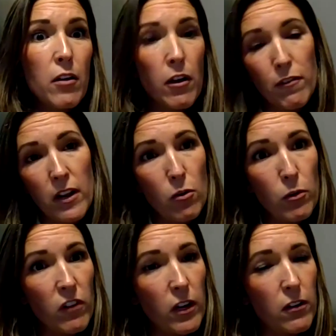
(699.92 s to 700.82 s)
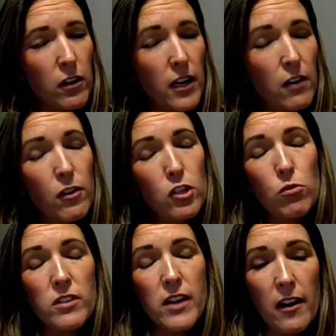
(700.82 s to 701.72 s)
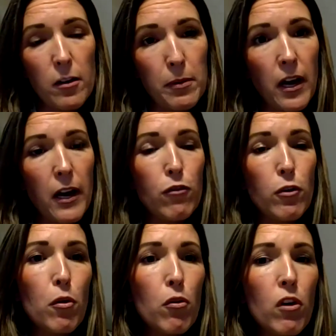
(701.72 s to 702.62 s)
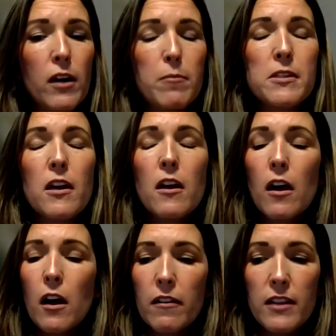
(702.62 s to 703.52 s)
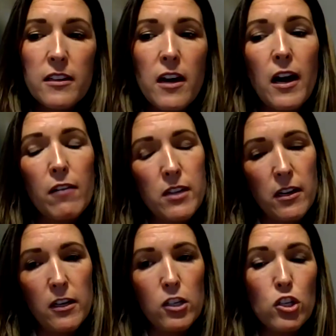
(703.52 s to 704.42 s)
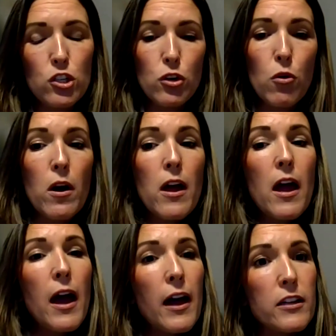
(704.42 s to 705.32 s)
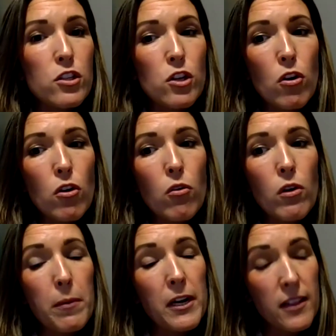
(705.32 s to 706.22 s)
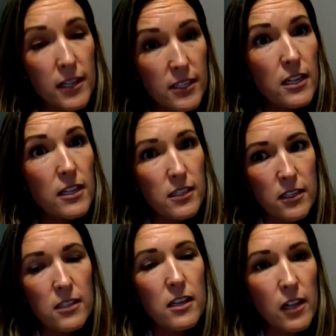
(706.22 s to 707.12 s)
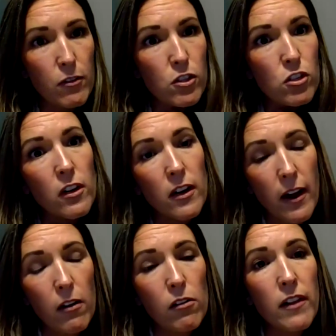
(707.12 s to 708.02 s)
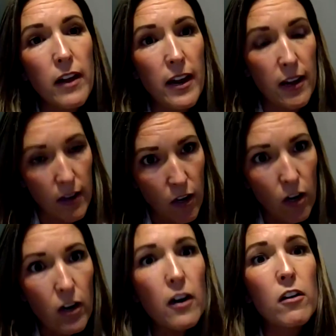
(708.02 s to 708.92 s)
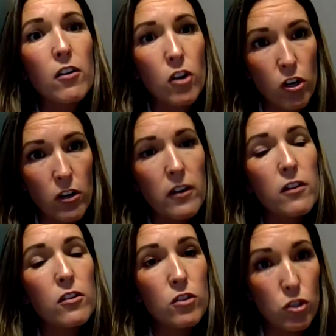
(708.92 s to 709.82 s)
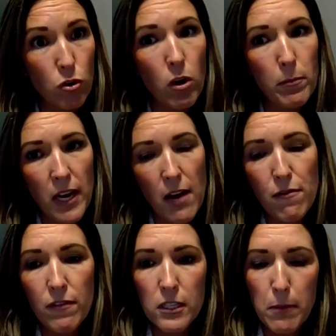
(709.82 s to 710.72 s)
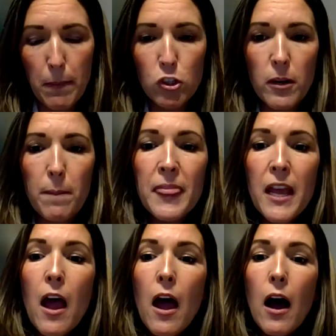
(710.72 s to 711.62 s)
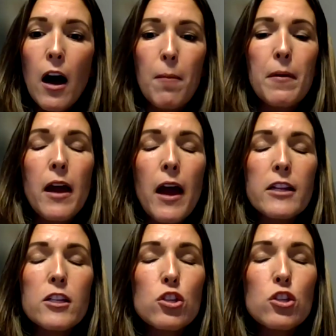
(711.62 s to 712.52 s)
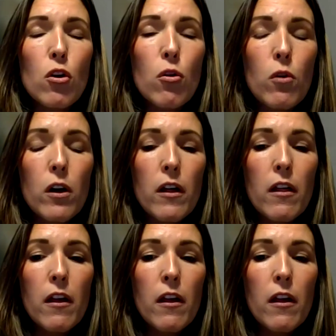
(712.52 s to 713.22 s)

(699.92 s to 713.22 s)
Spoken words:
If individuals hadn't applied for programs, they did not have standing to sue. And so, but in this instance, the 11th Circuit held that AAR could sue on behalf of its membership. And so